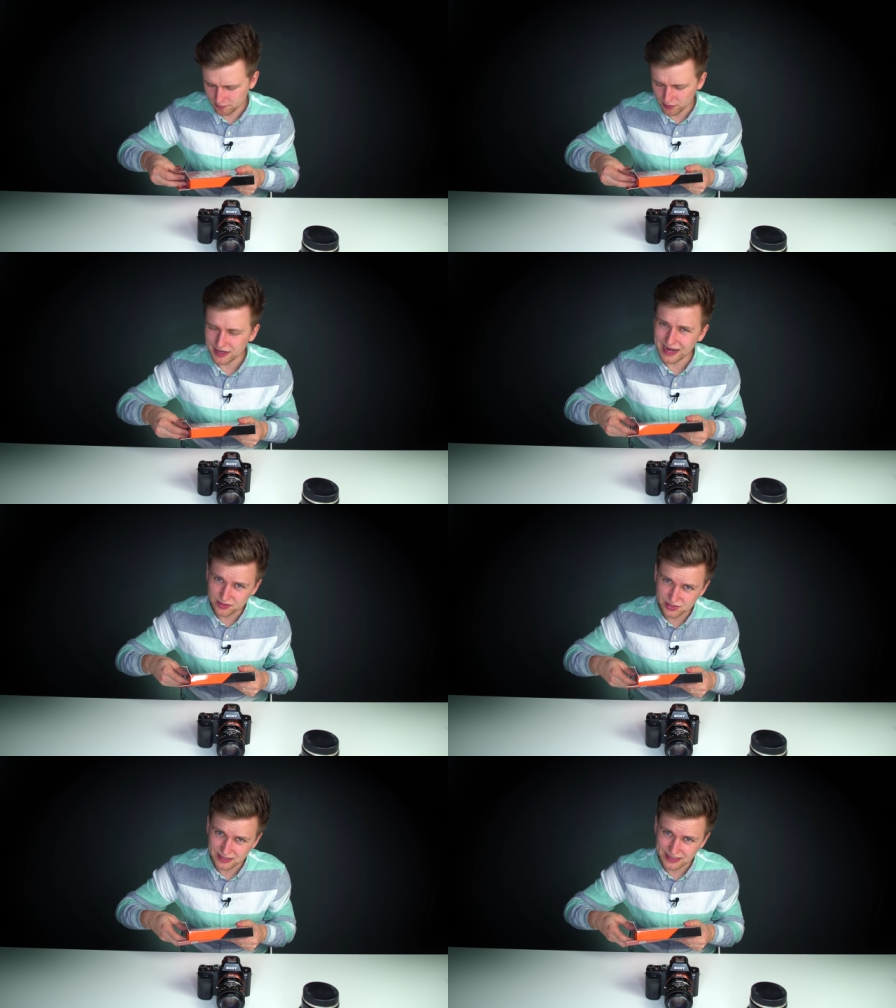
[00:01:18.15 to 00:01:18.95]
but
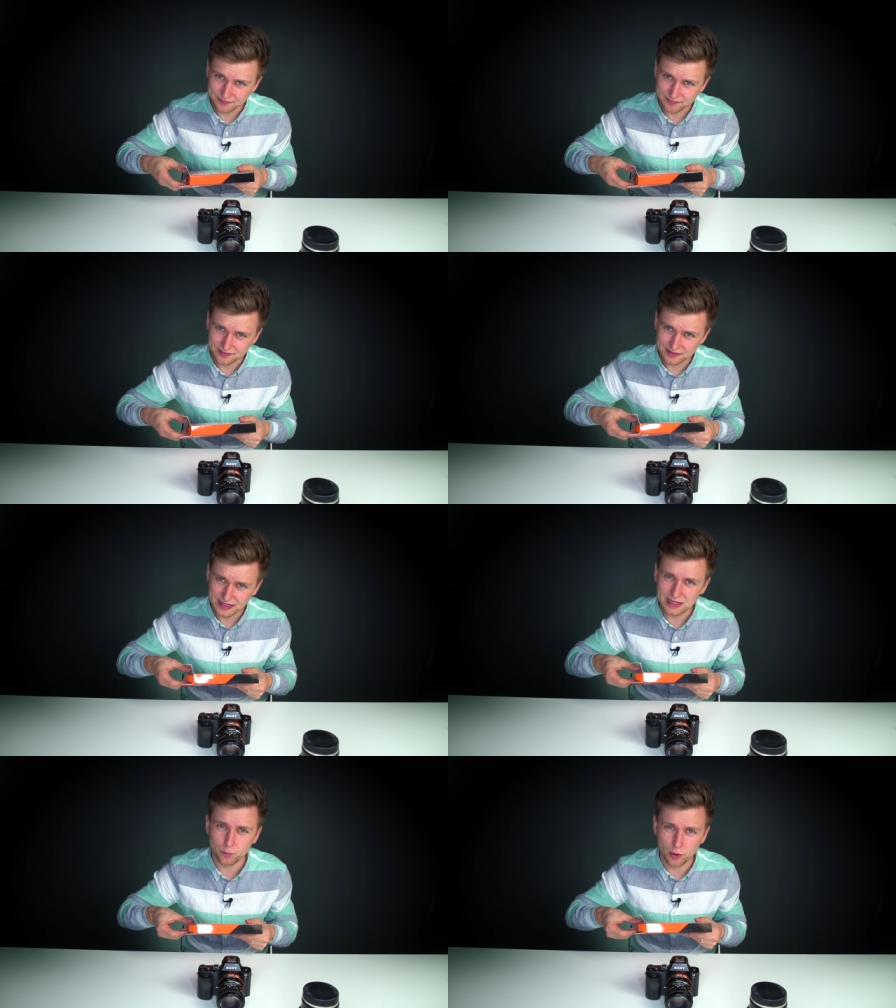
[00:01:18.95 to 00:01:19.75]
actually
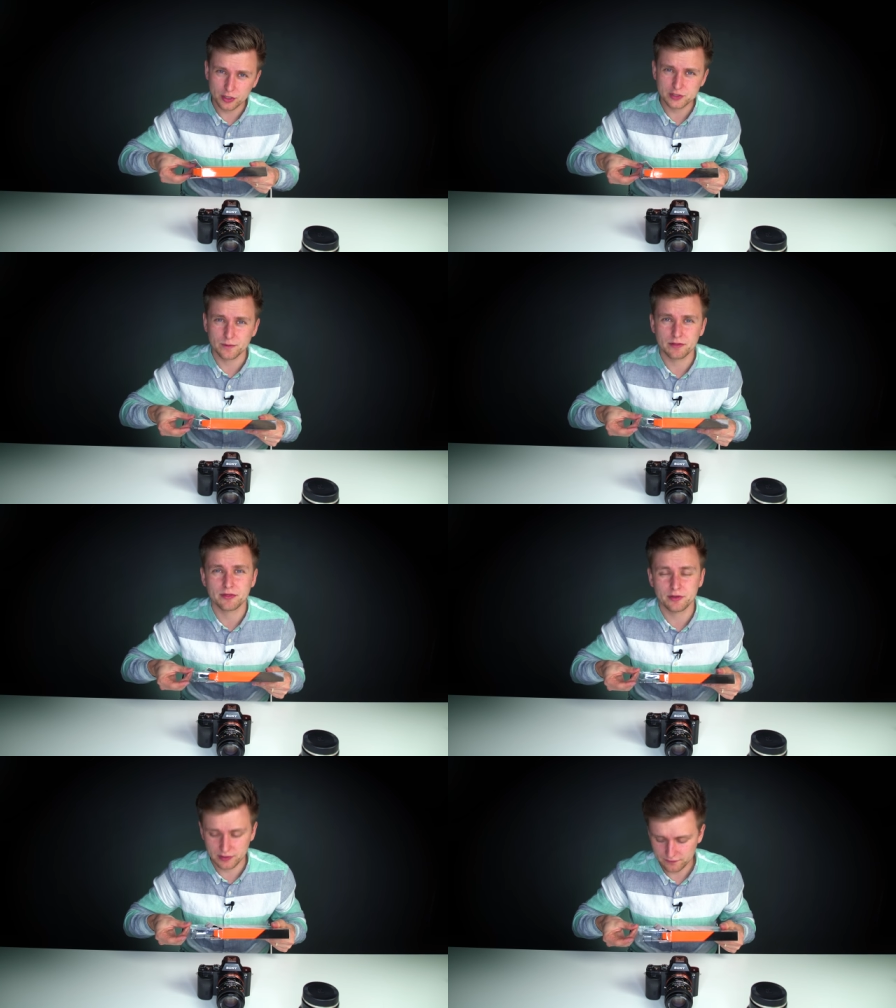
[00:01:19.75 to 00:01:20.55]
it works with
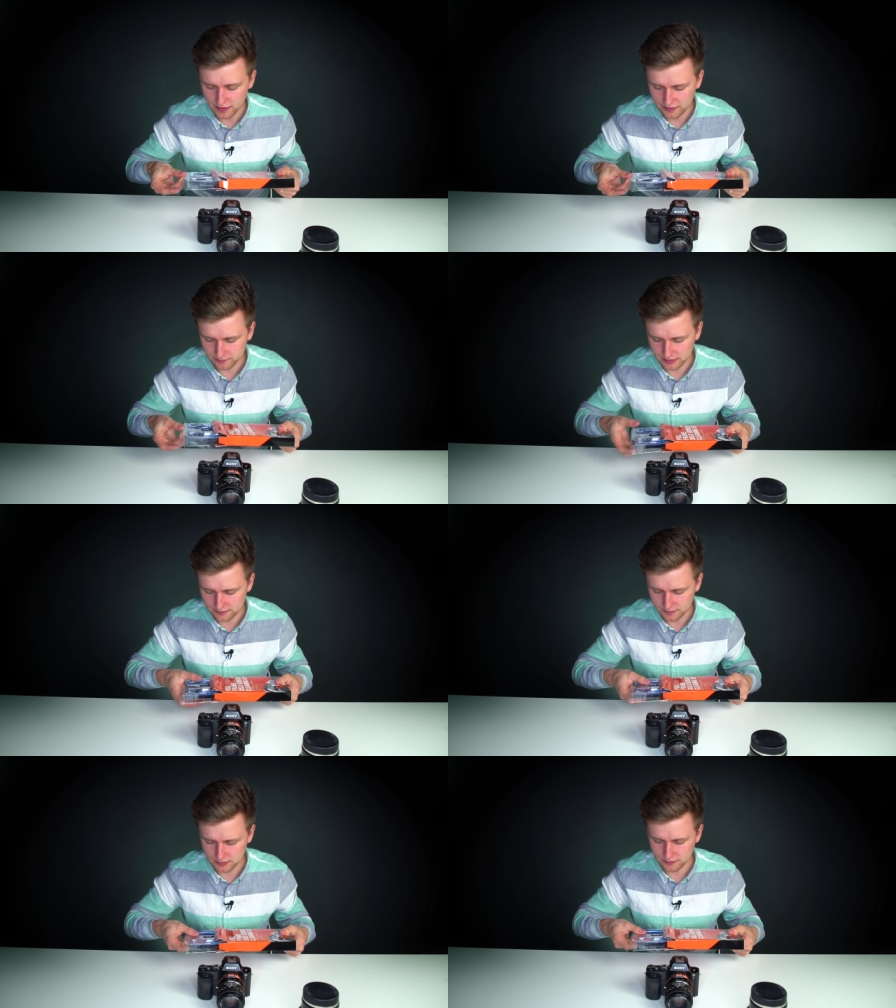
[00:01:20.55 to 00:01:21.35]
35
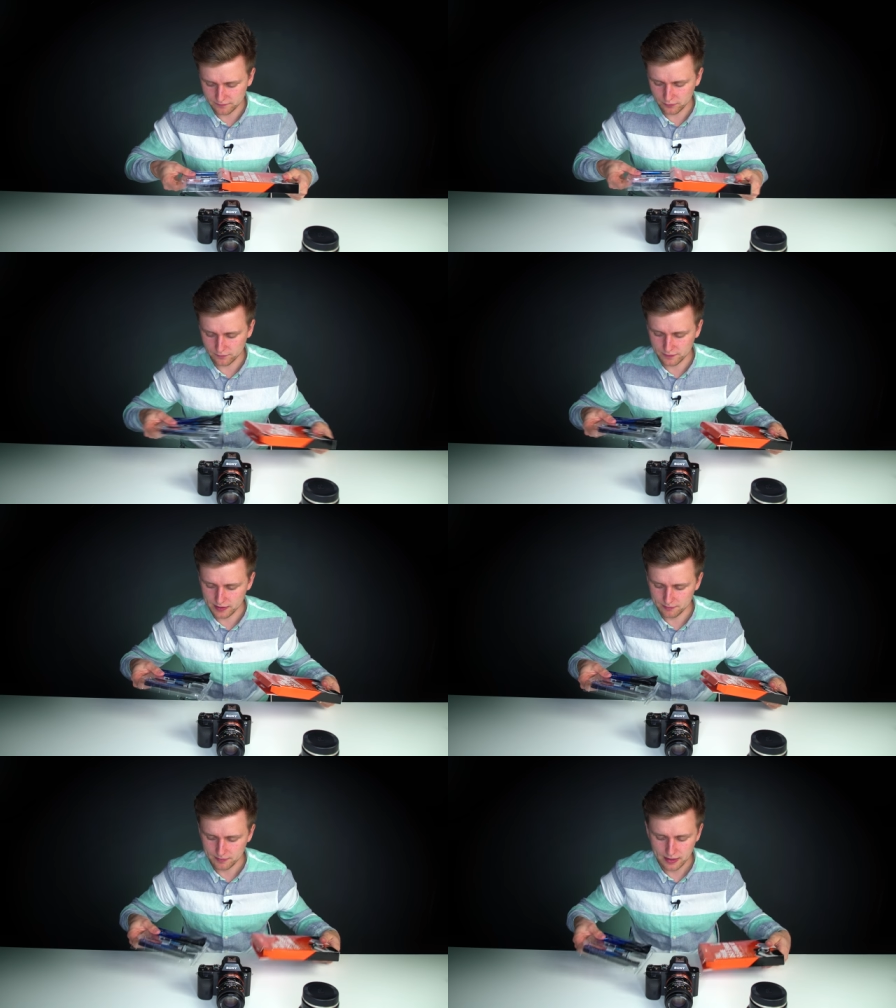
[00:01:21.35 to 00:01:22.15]
millimeter full
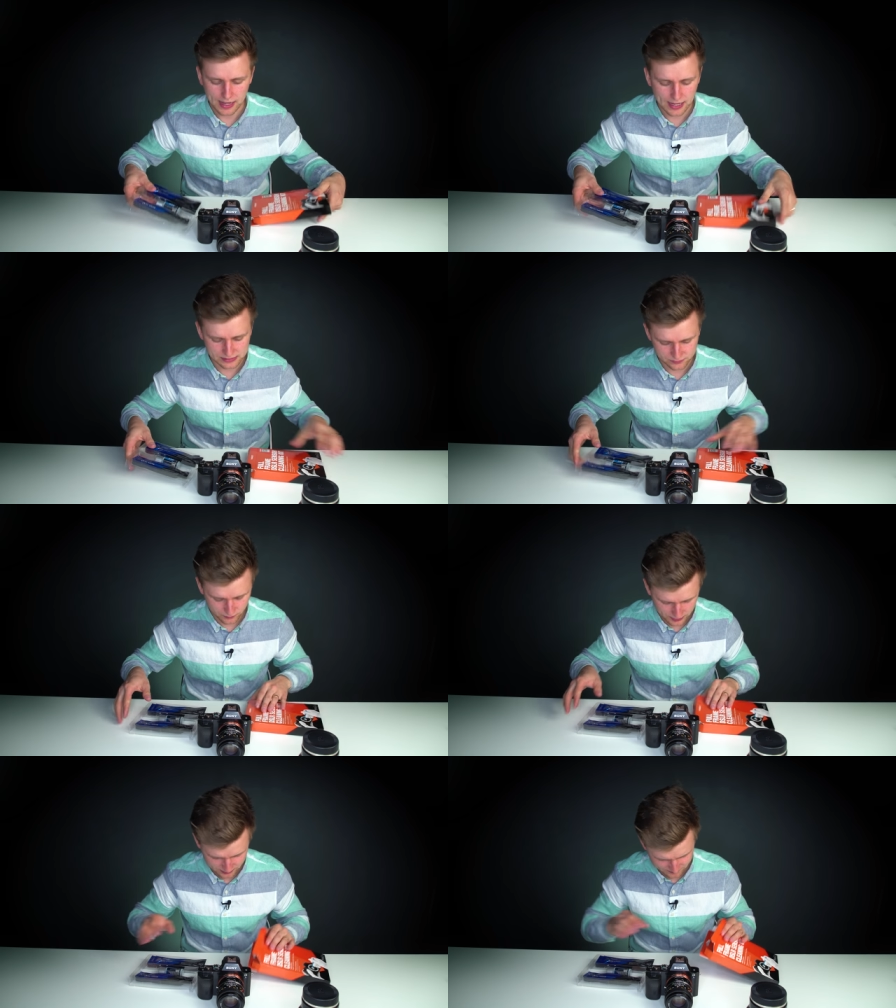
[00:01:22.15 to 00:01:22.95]
frame as
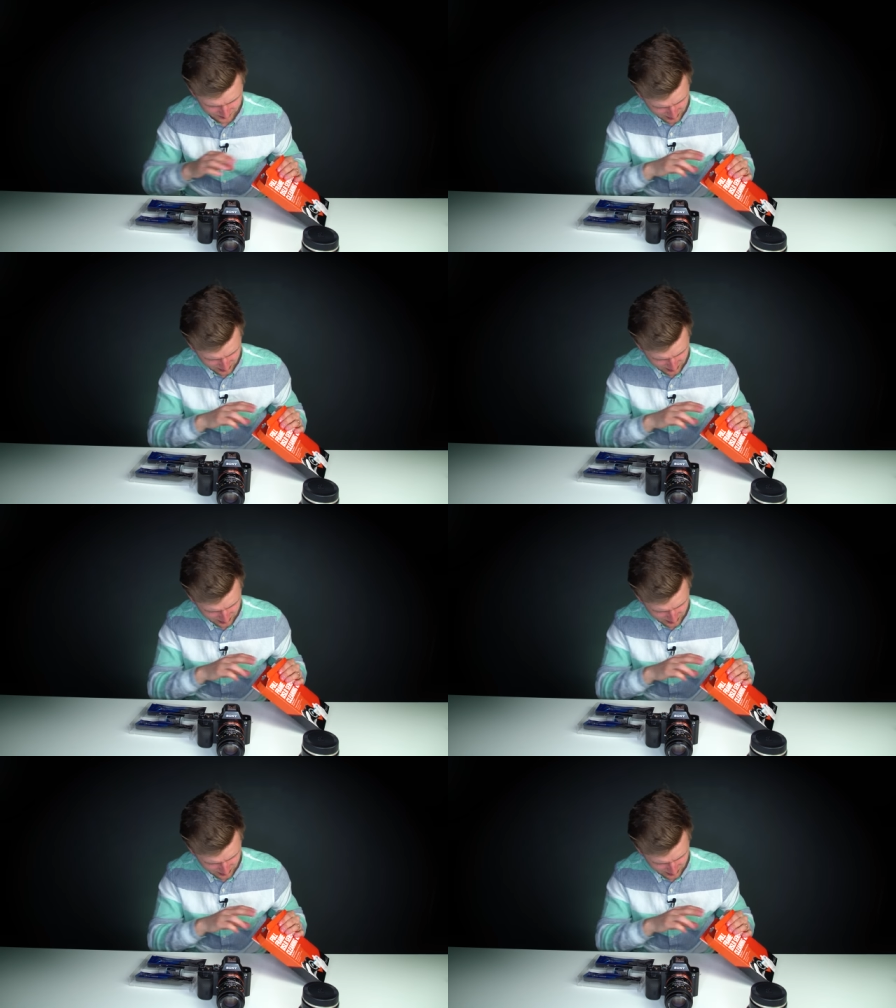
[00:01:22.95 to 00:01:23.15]
well.